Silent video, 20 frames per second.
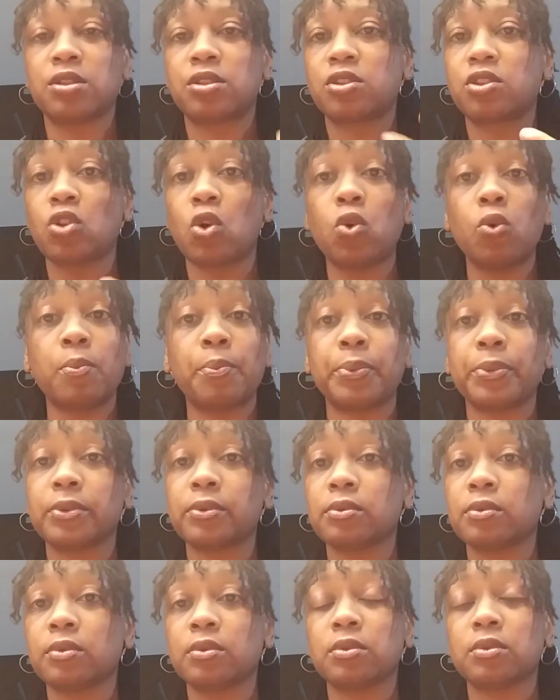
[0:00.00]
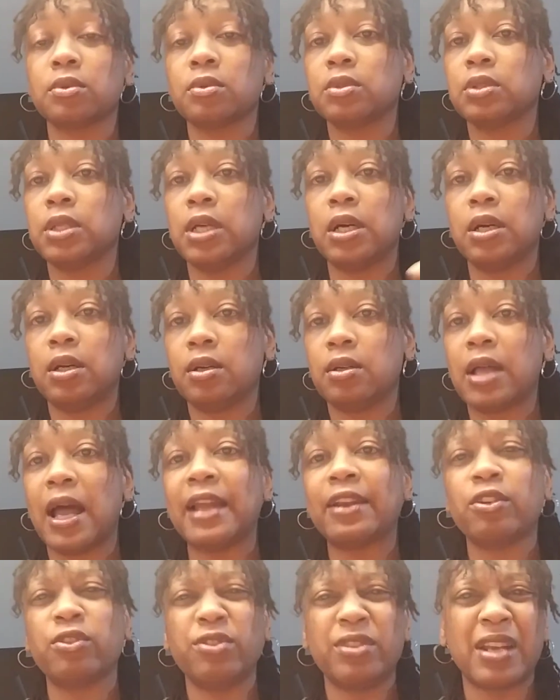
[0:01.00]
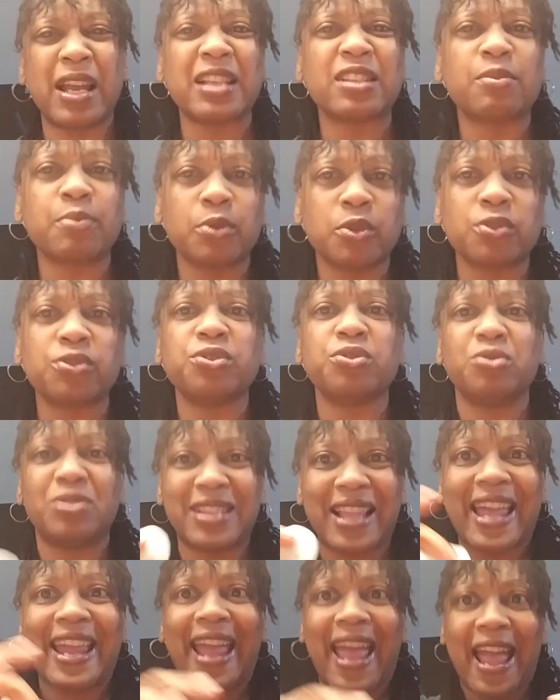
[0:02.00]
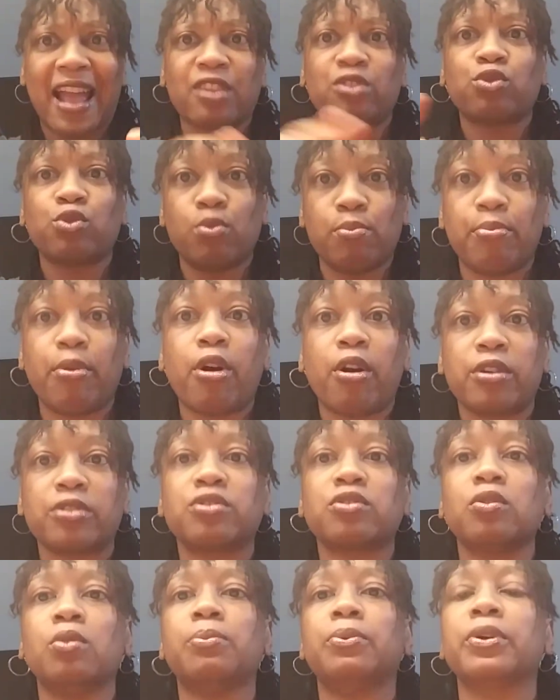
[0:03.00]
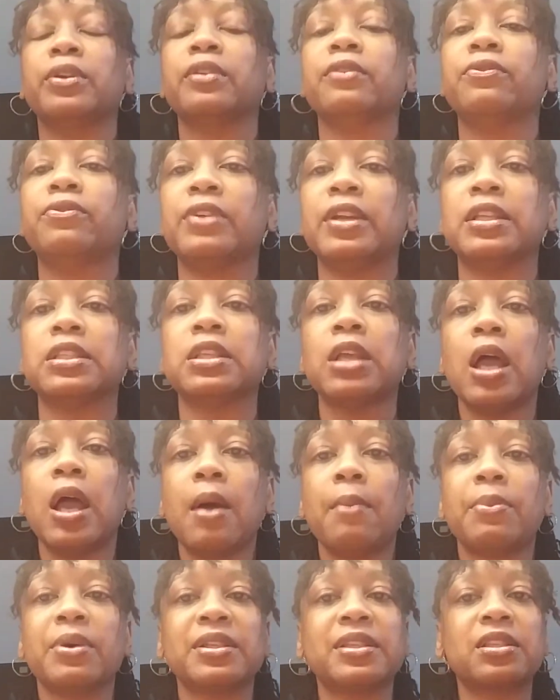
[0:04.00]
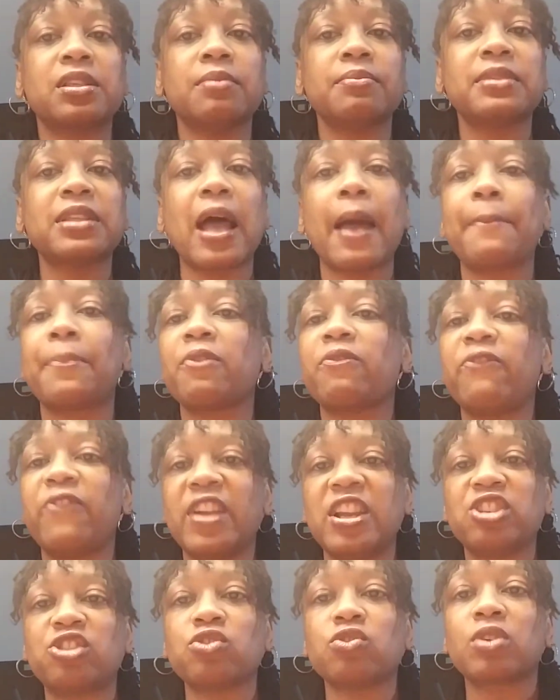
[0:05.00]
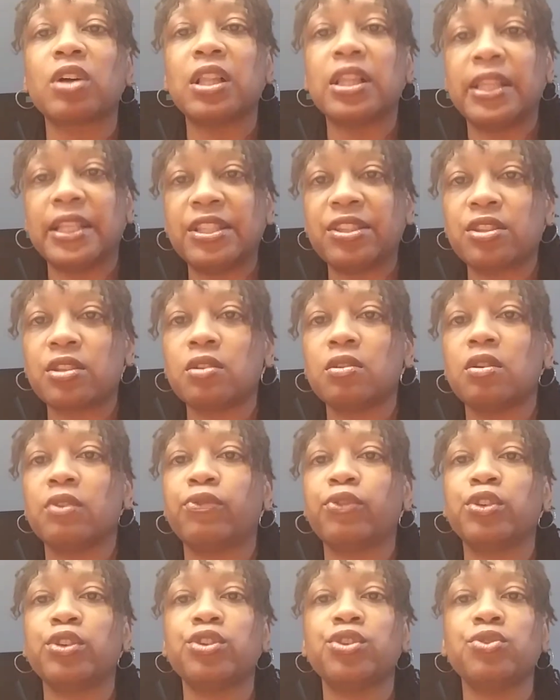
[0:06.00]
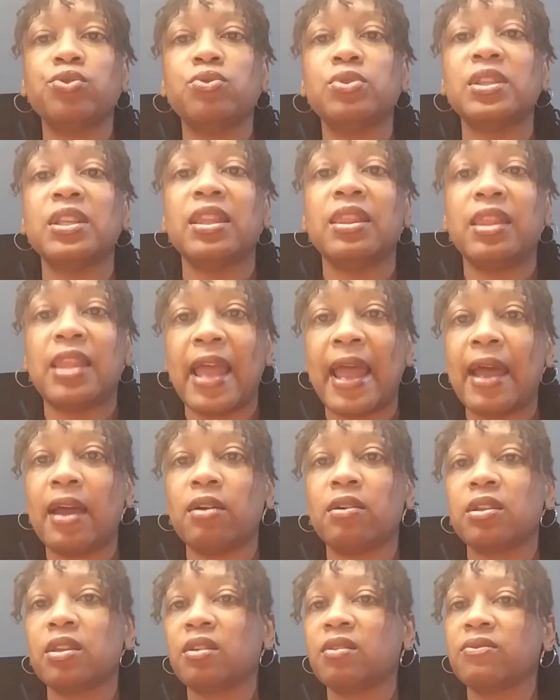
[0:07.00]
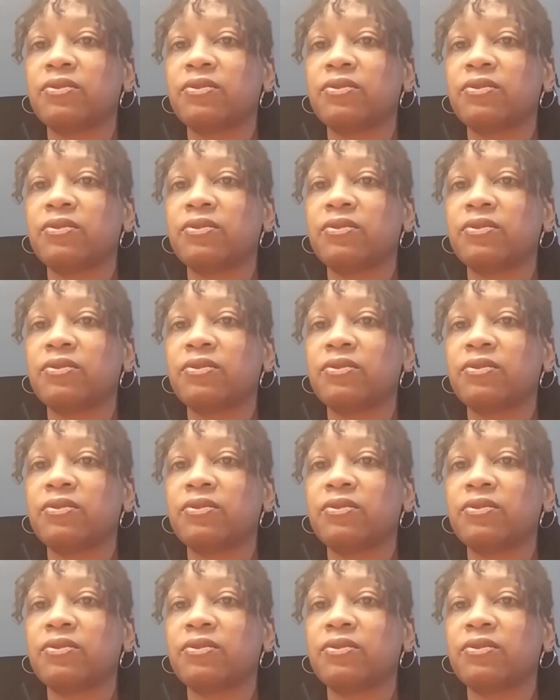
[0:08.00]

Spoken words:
soap, I know you're not supposed to use like actual bar soap on your face, but some type of facial cleanser, if you're using that on your